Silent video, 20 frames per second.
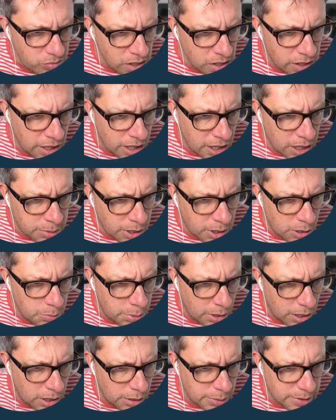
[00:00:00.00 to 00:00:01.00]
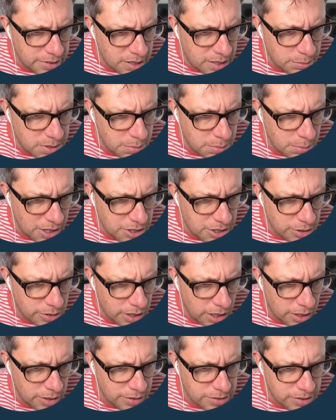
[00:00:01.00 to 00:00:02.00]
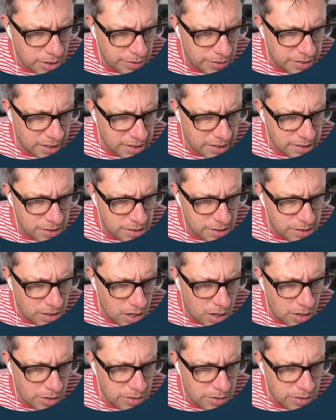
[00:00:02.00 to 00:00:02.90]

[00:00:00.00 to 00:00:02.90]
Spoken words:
GitHub Copilot will attempt to match your code's context and style.